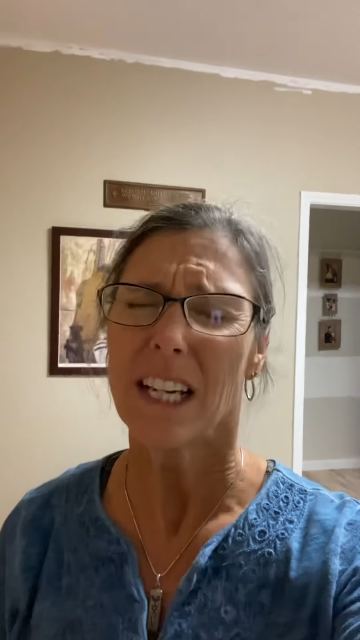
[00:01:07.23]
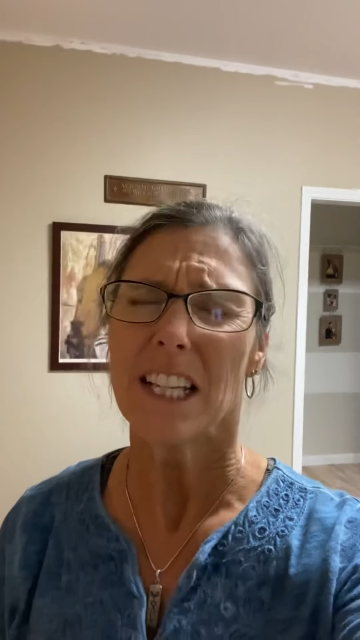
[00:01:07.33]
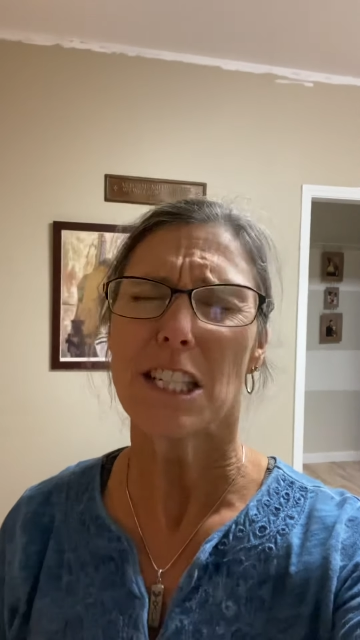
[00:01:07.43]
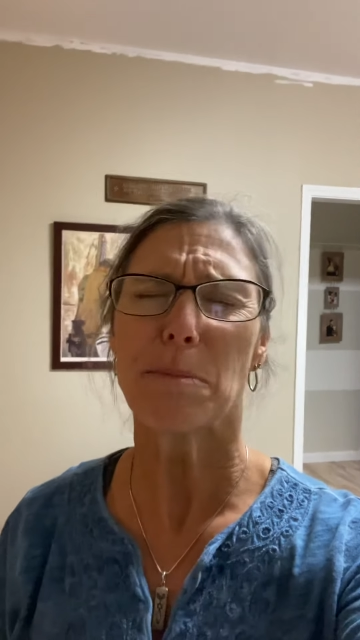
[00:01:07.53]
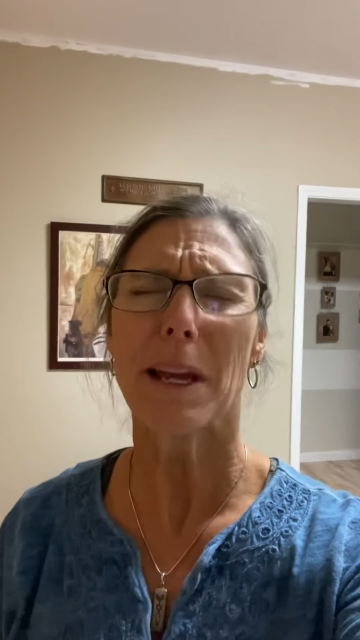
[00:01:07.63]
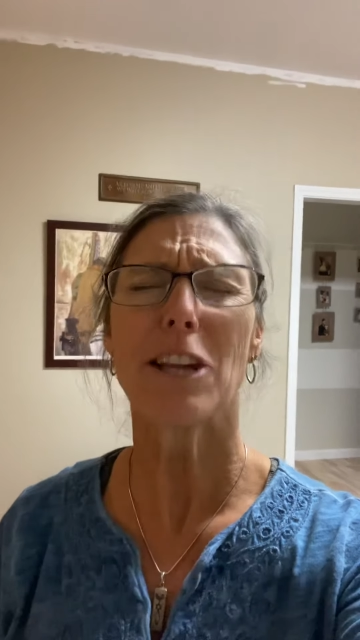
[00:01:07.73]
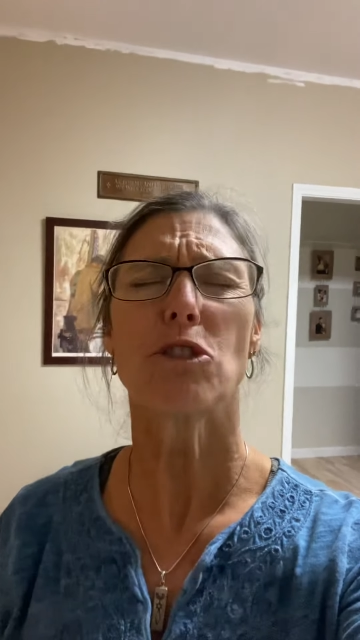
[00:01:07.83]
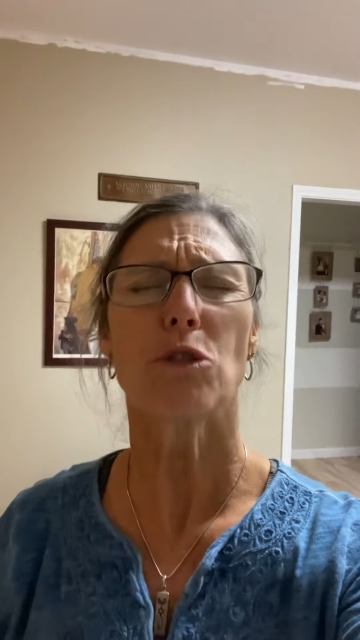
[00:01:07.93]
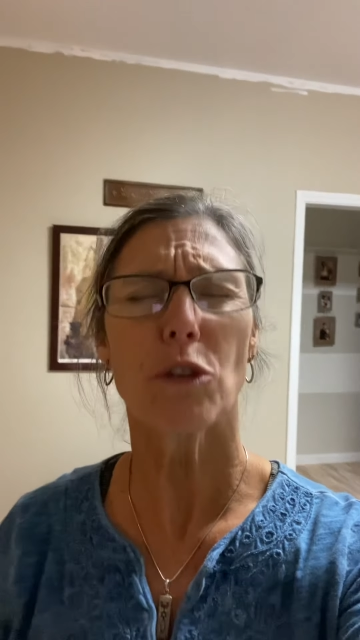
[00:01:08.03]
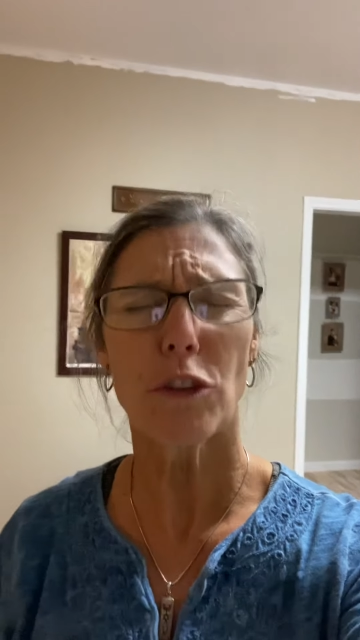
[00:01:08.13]
speak
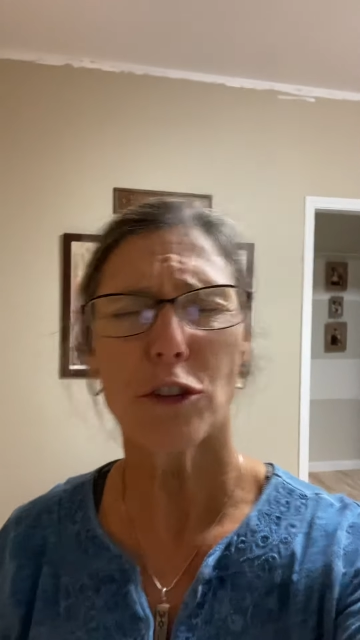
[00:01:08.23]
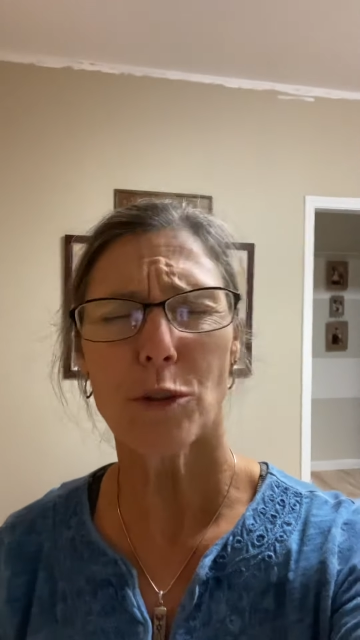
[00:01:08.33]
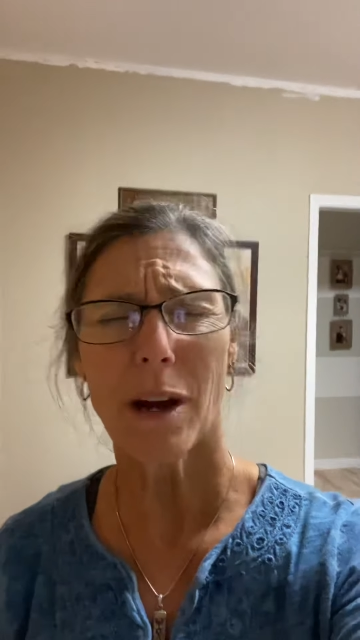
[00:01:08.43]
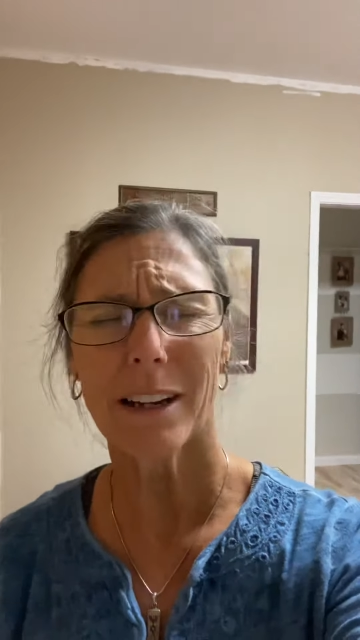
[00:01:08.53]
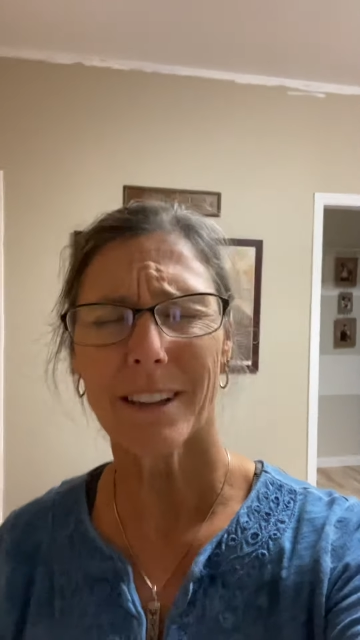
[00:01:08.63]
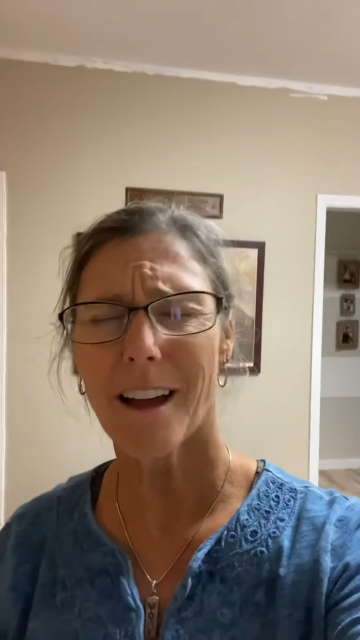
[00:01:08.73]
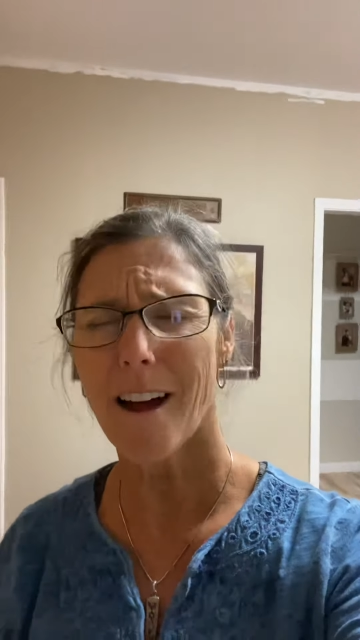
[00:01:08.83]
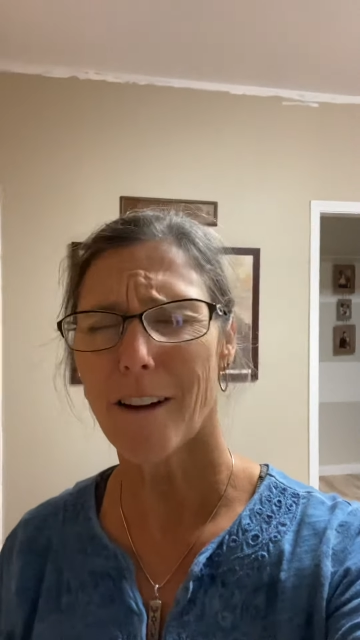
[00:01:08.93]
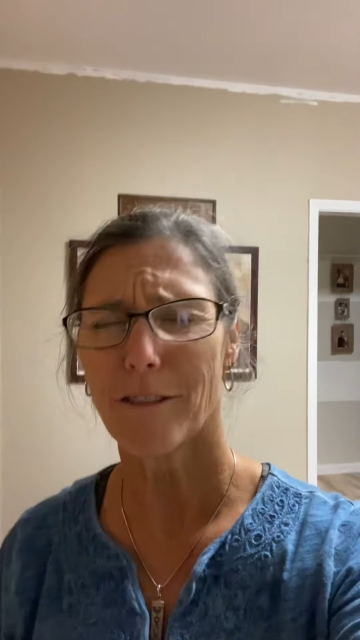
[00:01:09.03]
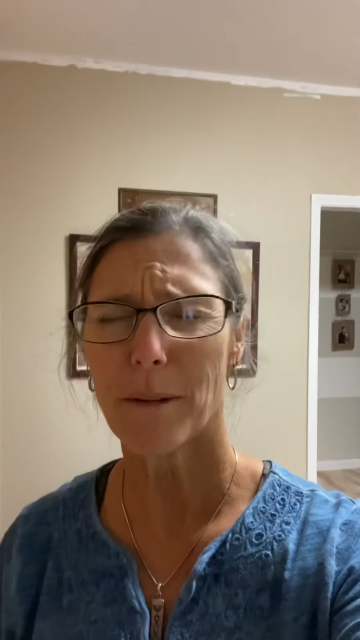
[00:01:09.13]
truth to out of
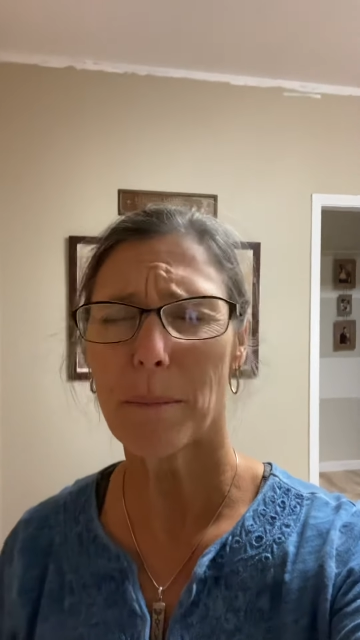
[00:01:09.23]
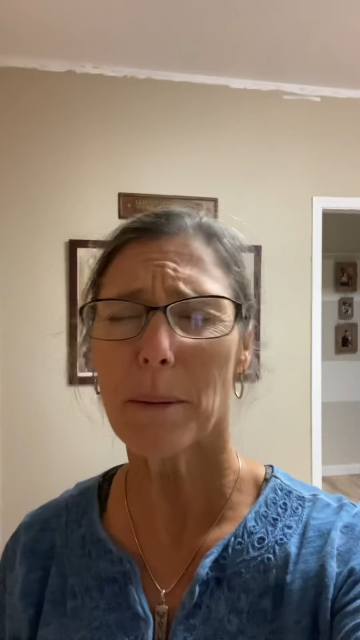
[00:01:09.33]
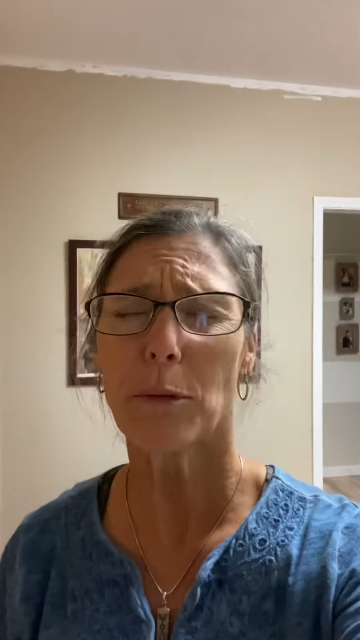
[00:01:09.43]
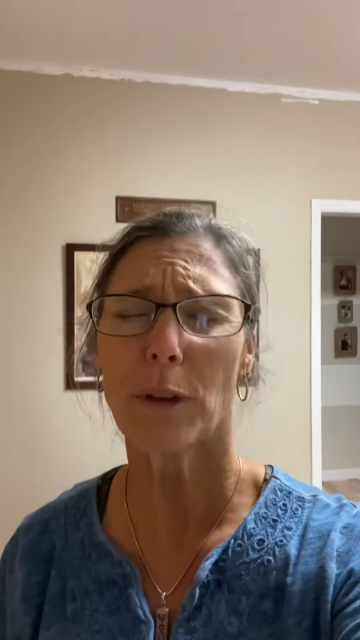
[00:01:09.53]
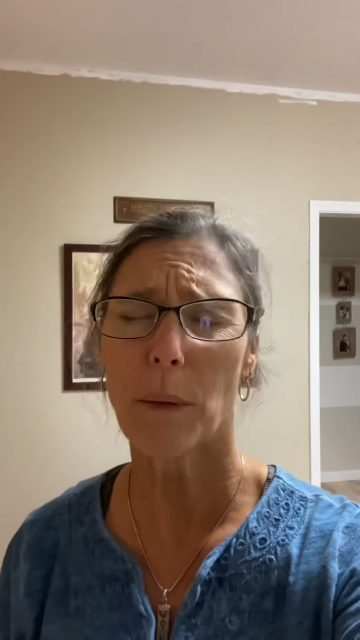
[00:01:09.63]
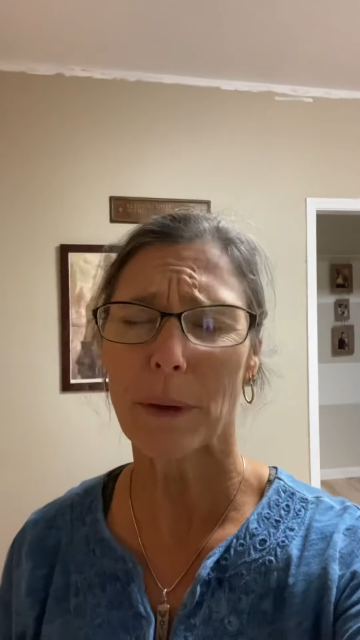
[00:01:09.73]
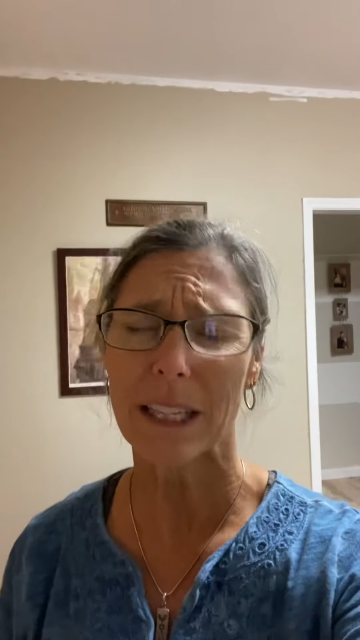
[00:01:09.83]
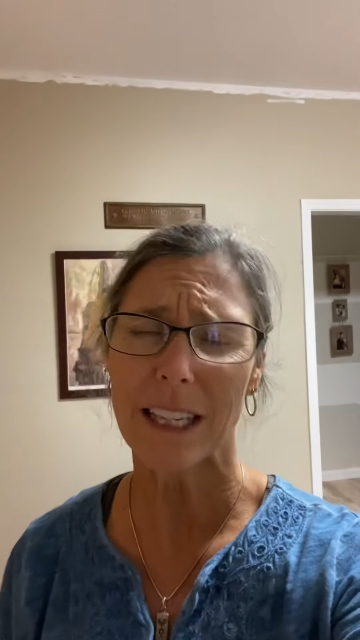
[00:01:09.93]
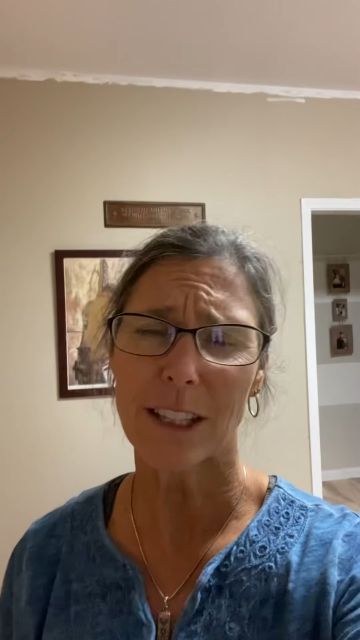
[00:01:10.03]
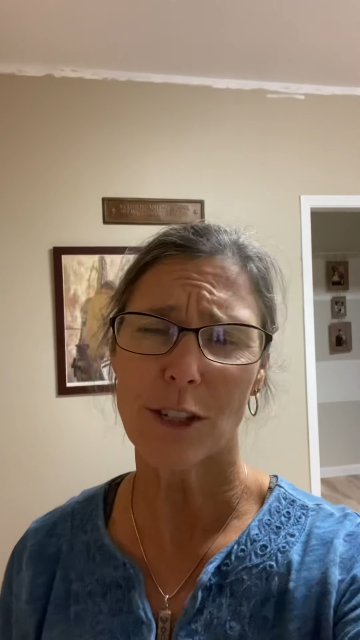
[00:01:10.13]
love, and people that we
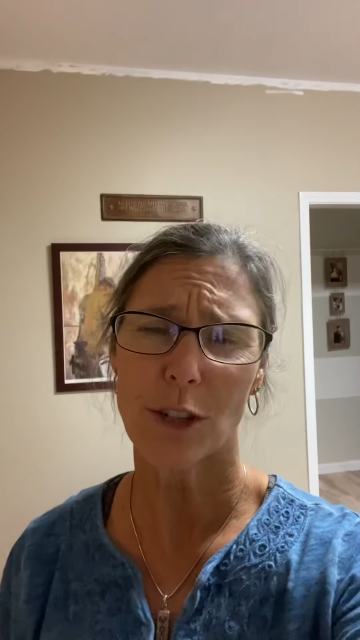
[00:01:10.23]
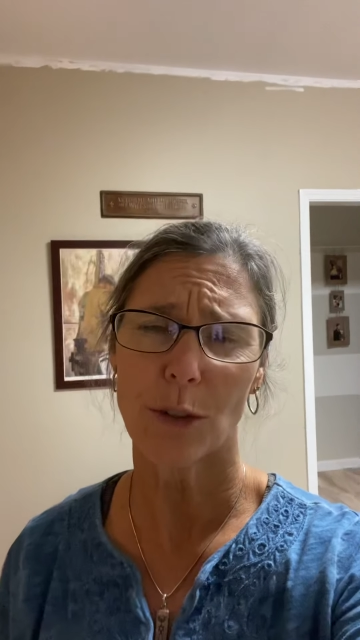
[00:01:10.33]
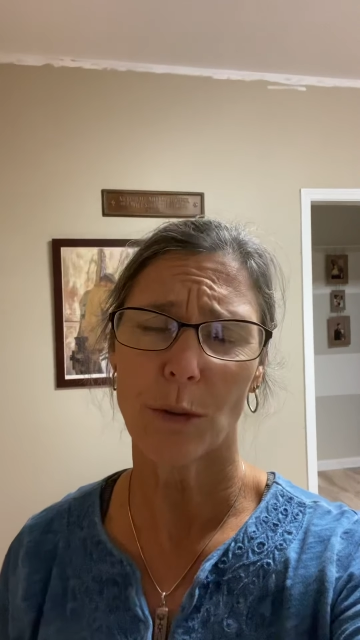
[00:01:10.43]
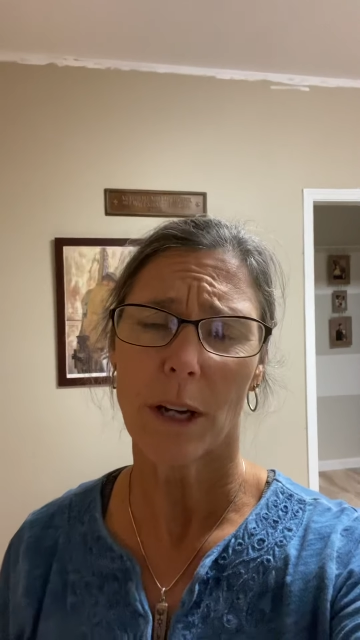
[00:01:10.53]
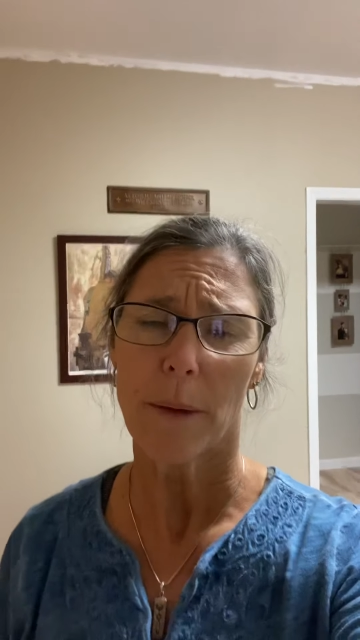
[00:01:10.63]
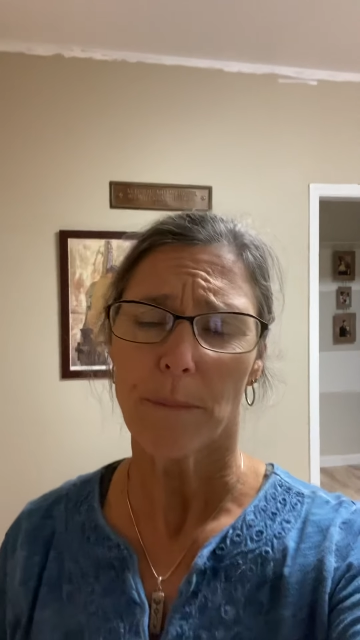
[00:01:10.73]
need to